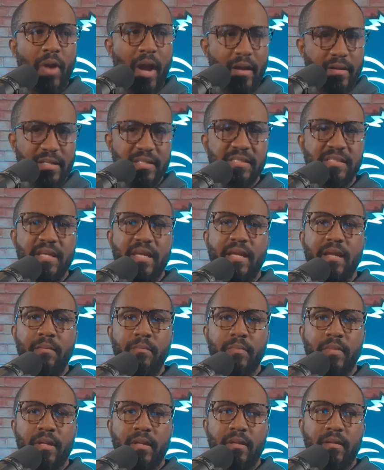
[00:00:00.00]
Proud of this
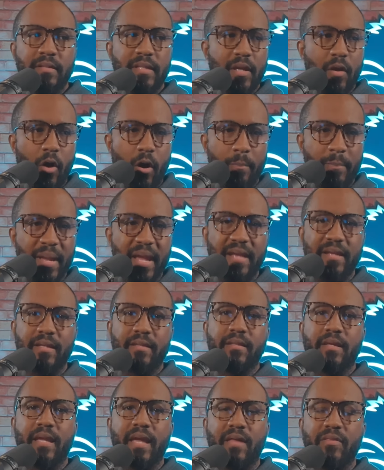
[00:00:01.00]
team. They all
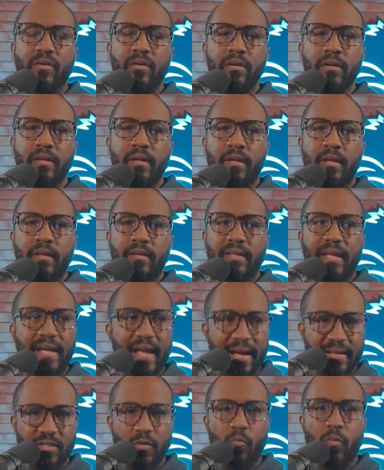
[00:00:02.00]
banded together.
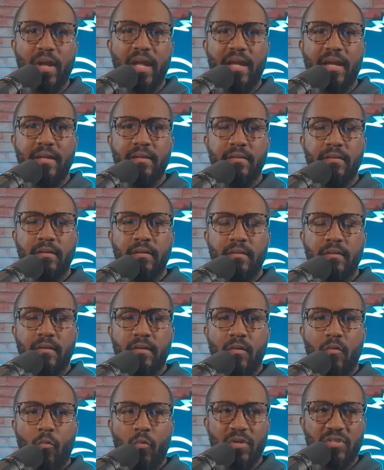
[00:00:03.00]
They got the win,
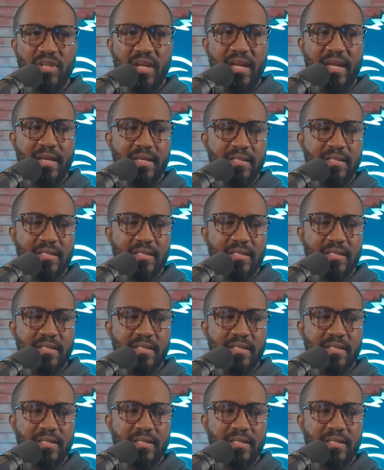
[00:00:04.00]
which